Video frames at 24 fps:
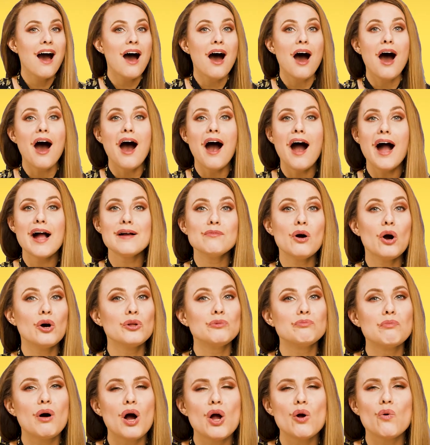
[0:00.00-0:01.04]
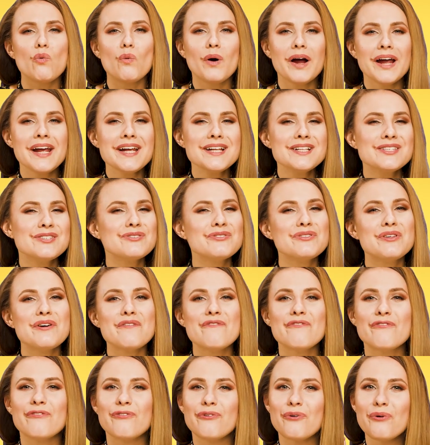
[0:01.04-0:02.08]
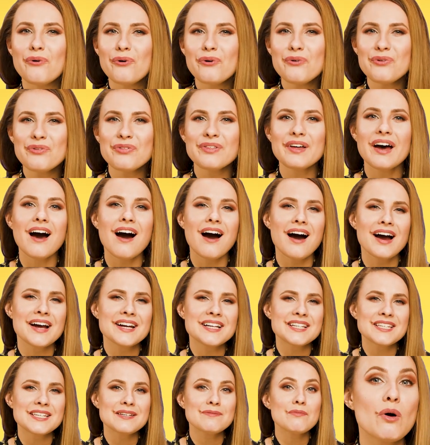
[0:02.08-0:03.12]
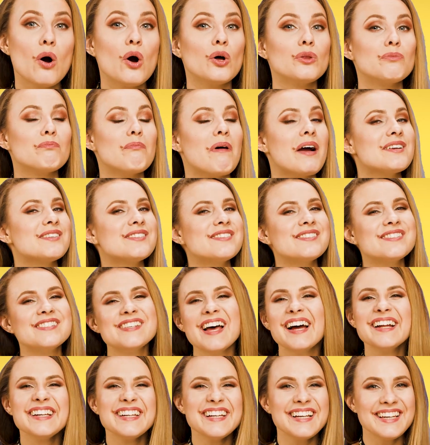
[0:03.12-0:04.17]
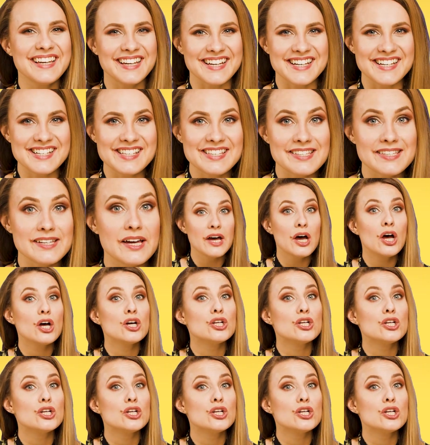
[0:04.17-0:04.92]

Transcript: I'm on my way to the fourth item on my sunny list.